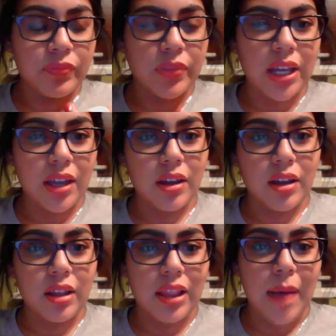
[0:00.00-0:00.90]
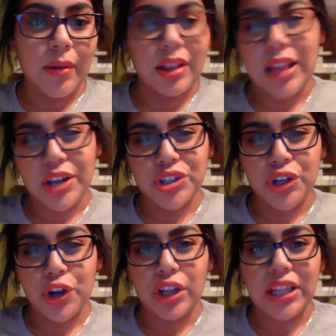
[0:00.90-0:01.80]
like collection
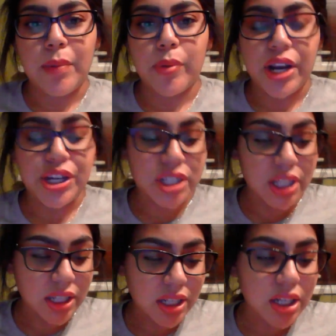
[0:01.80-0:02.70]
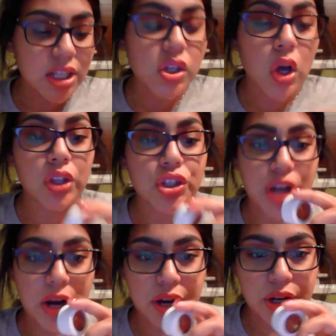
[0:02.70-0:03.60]
or collaboration that they did, and it's called
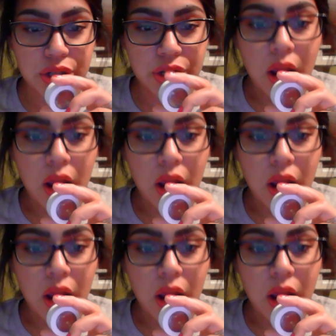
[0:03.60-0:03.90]
Cherish.